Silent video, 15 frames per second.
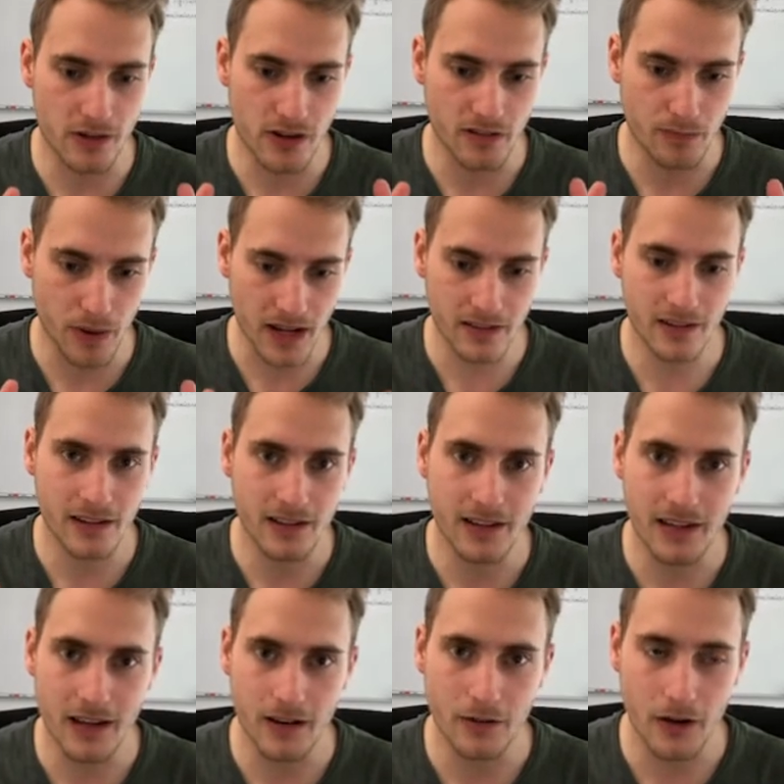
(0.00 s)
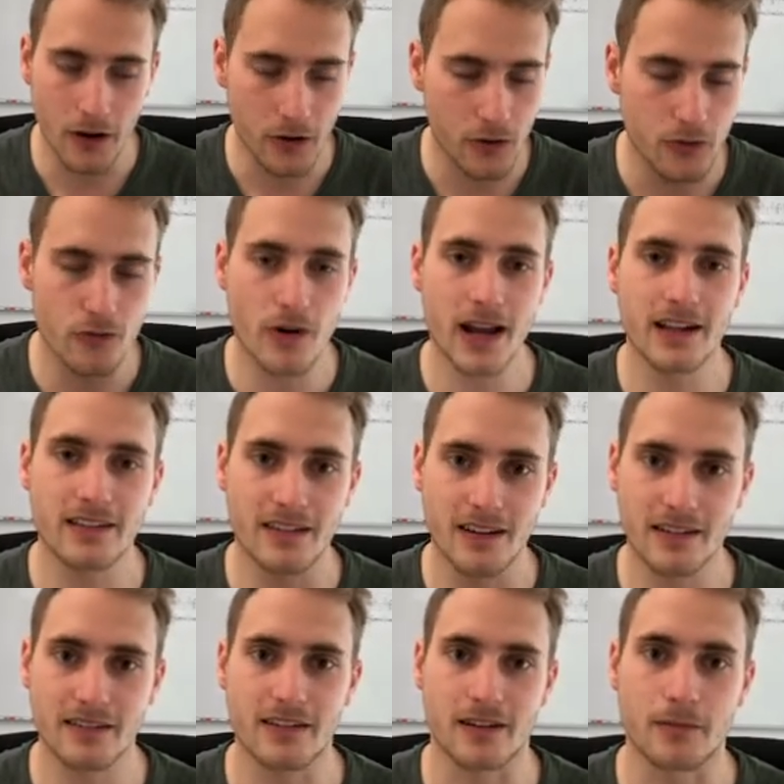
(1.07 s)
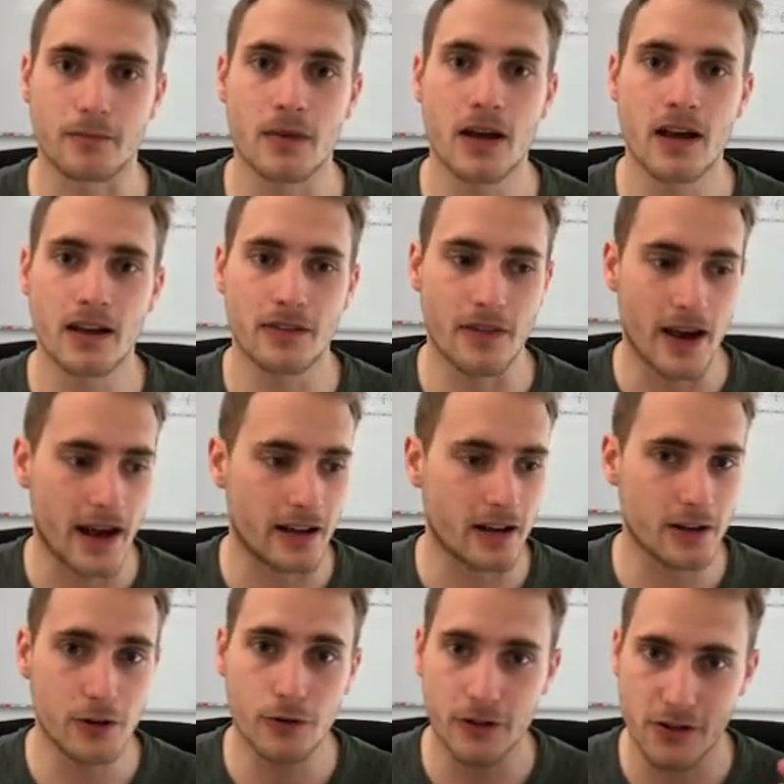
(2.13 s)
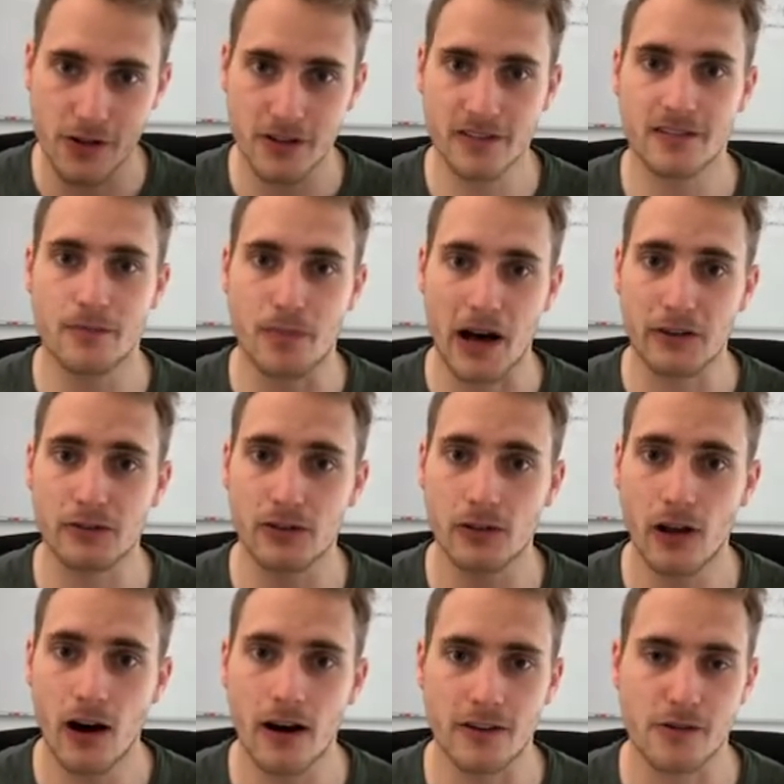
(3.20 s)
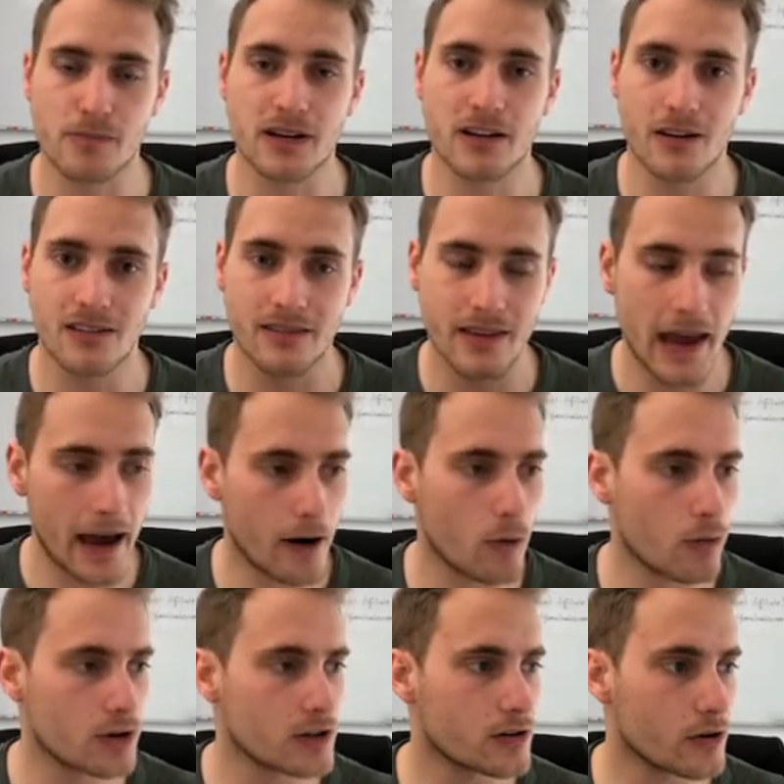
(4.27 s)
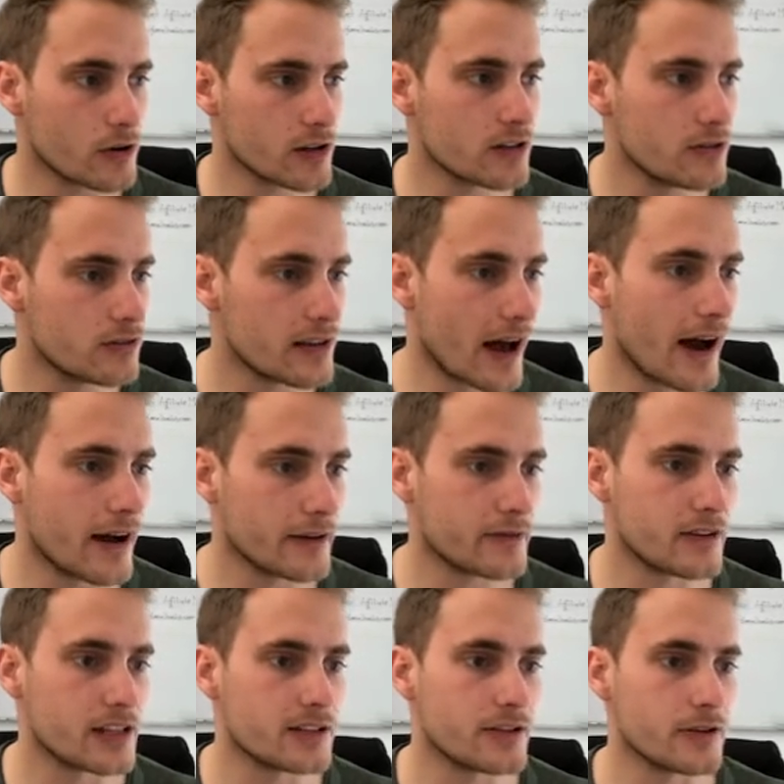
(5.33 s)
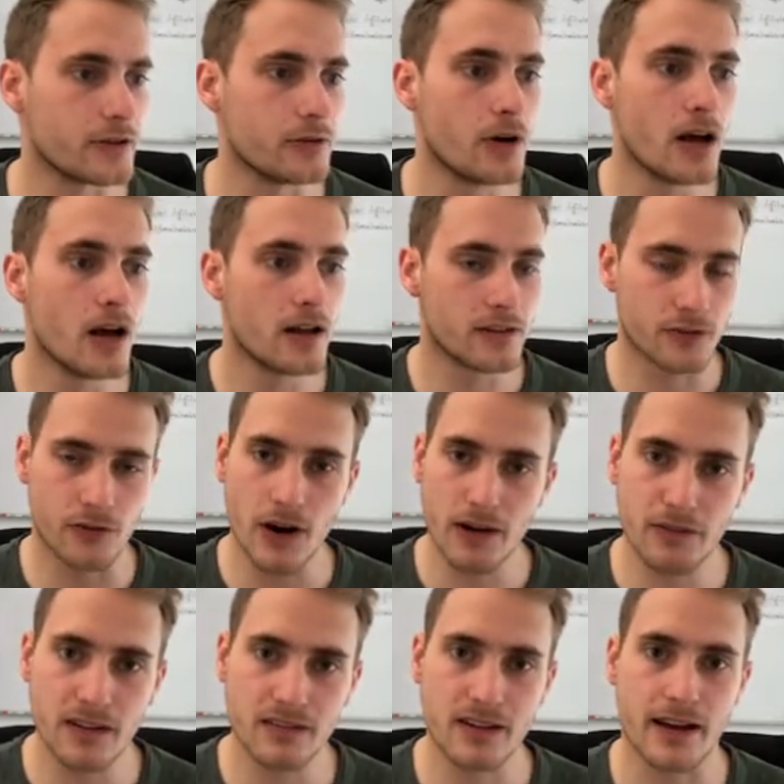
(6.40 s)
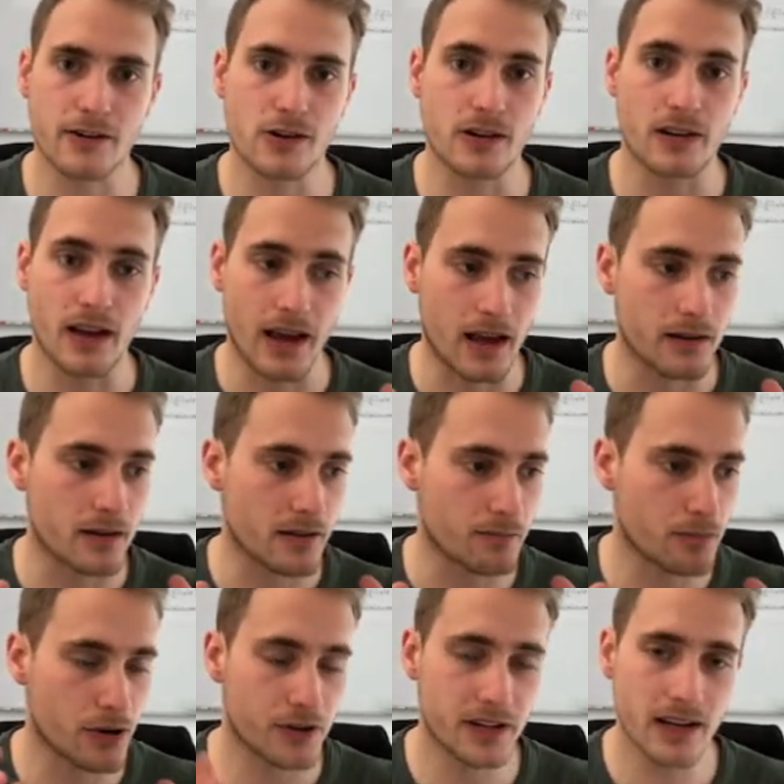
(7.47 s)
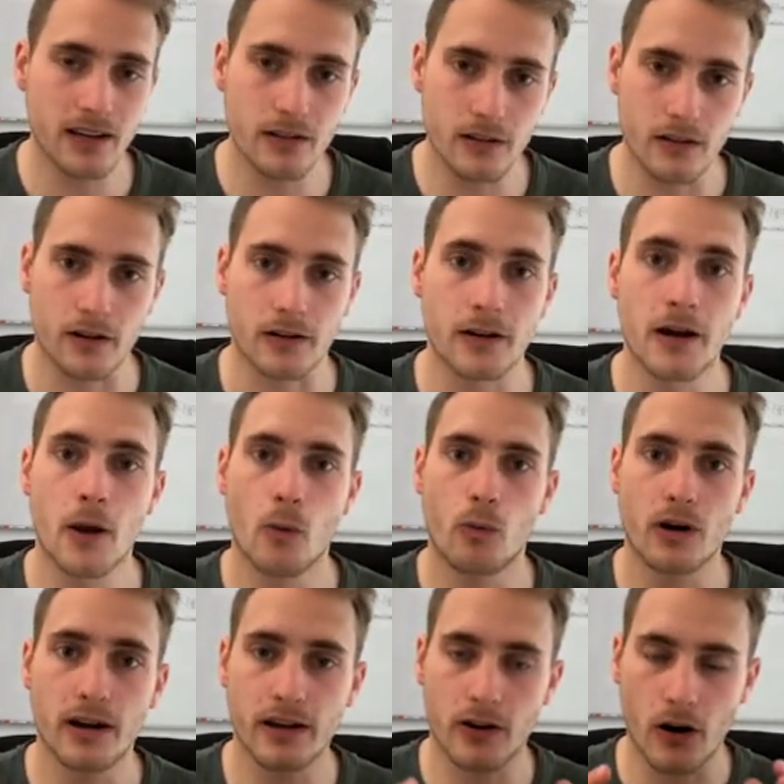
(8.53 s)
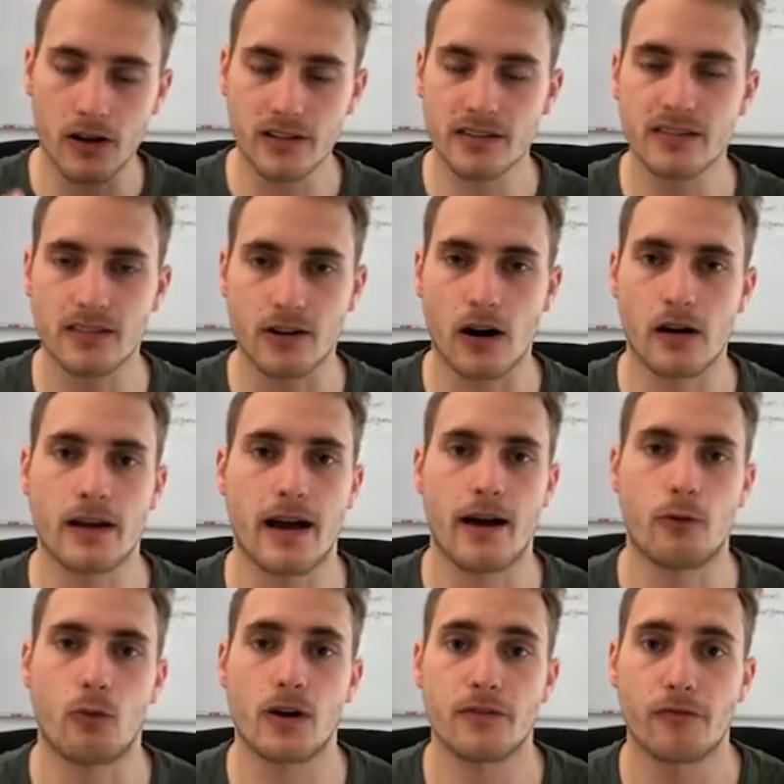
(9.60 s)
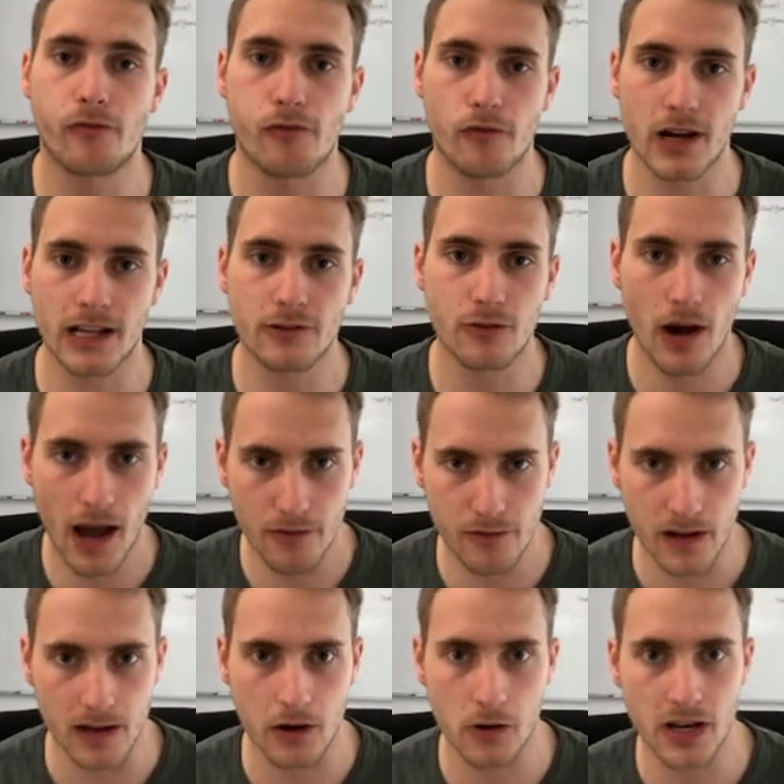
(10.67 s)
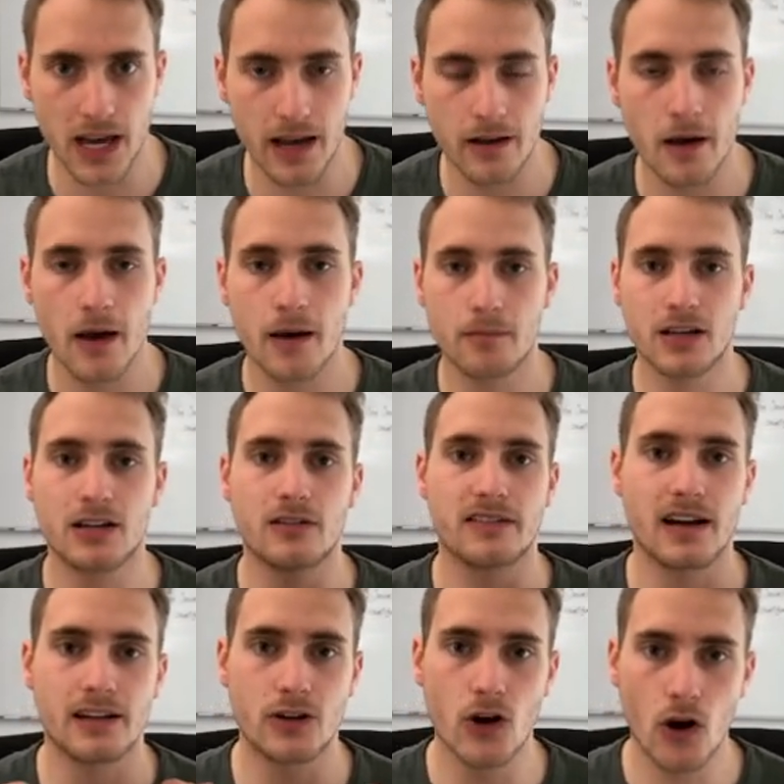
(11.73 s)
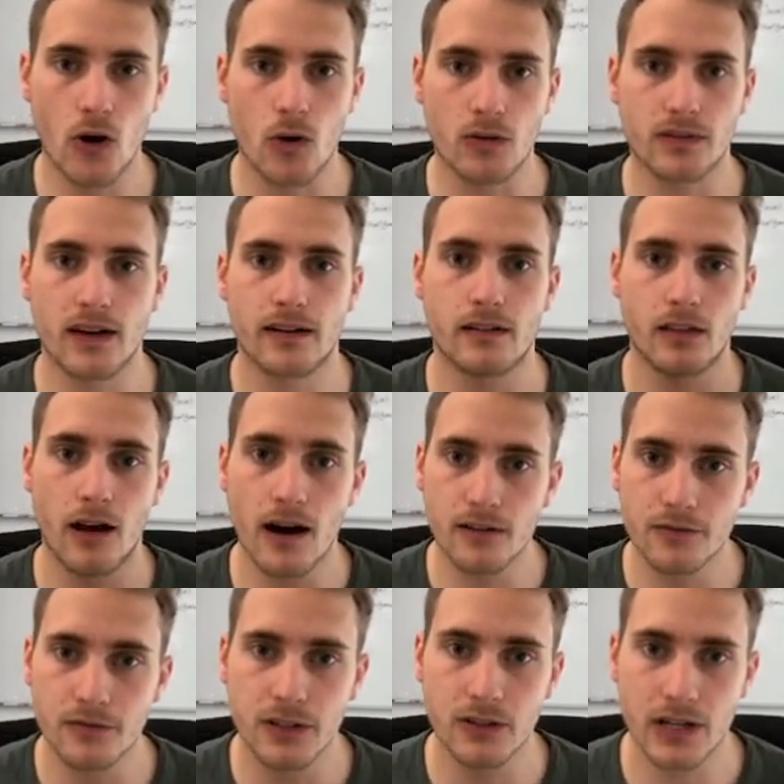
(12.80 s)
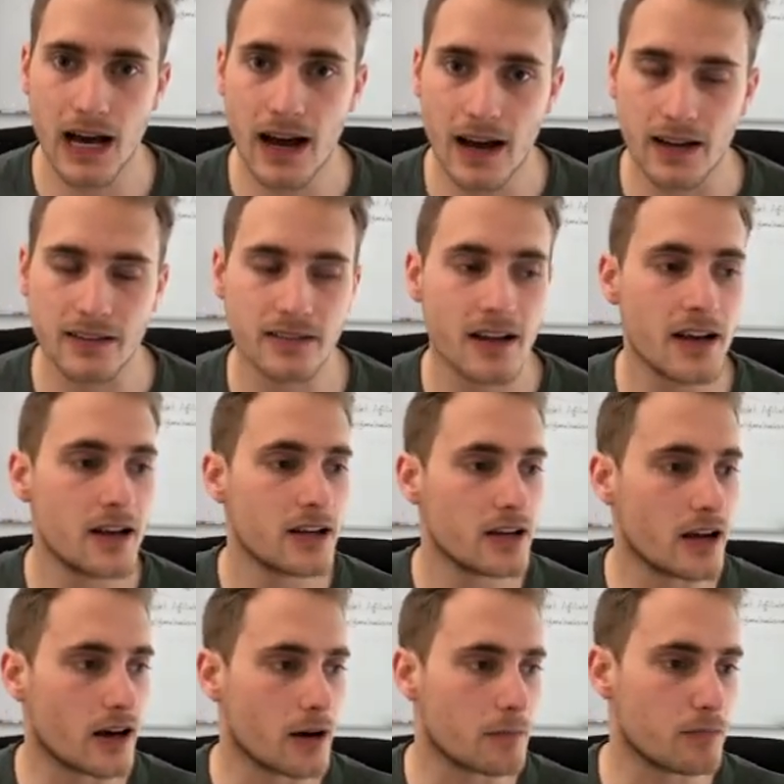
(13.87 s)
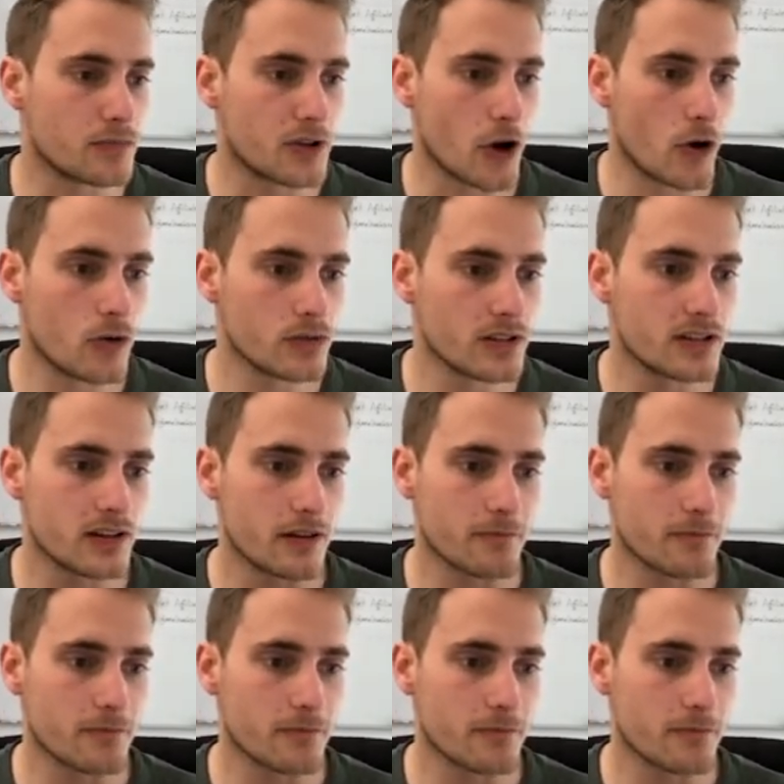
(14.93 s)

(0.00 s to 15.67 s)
just basically a great system that you're just about to launch, because now we're going to dive into the traffic section, and in particular we're going to start out with free traffic. Okay, because I know that a lot of you guys don't